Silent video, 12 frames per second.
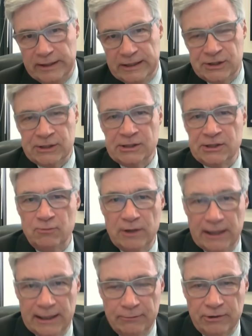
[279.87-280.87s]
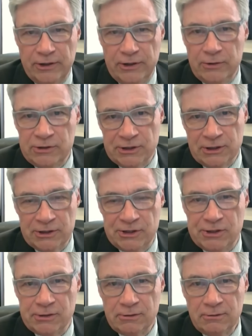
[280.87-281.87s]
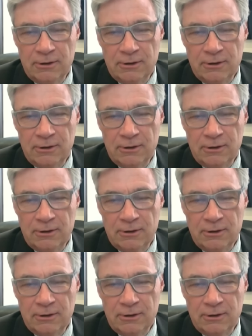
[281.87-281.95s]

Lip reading: reasons why recusals